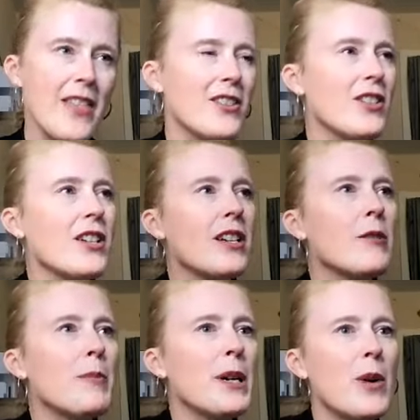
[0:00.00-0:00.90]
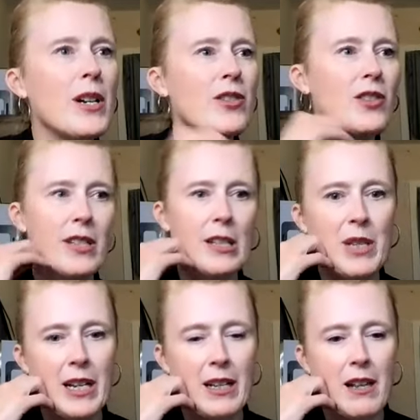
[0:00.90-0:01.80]
There's a big question. It
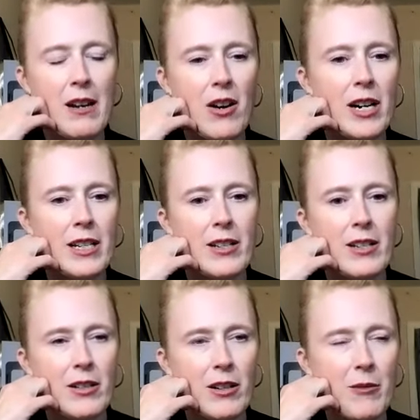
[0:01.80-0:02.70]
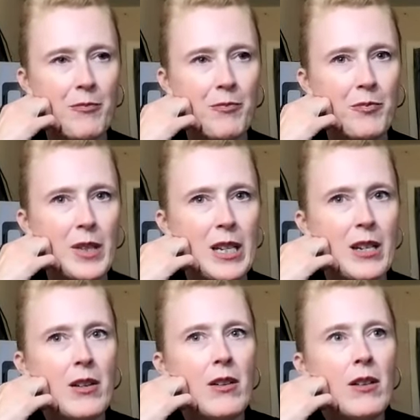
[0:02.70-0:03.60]
seems like a lot of artists kind
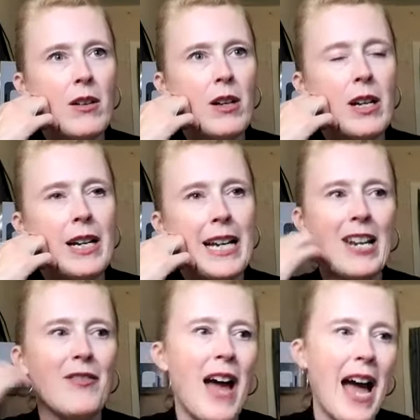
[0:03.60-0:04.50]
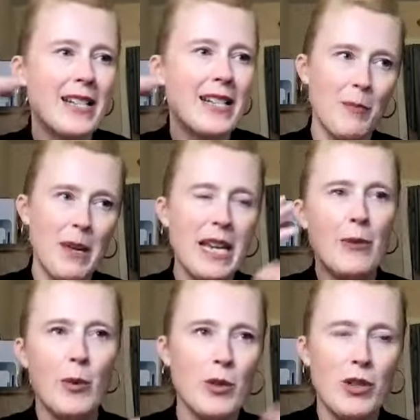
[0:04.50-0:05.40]
of ask me,
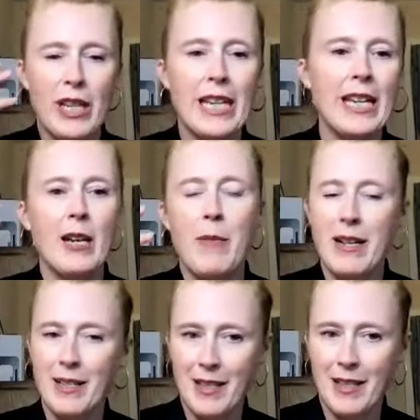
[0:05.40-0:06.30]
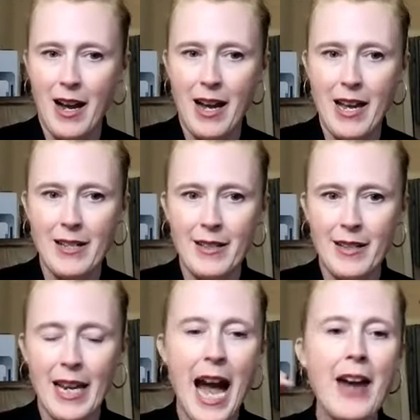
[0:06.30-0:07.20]
and when we're thinking about size,
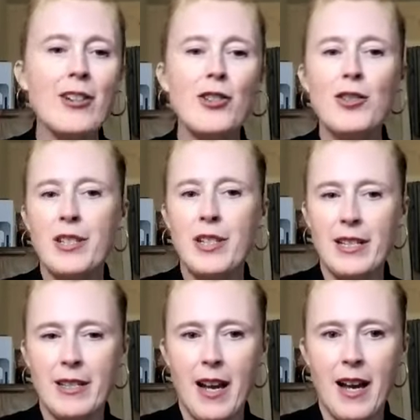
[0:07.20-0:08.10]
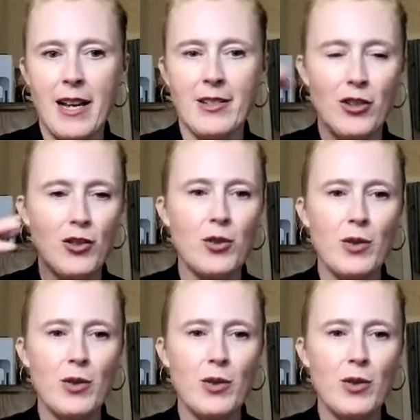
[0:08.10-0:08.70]
like how did you discuss size? Did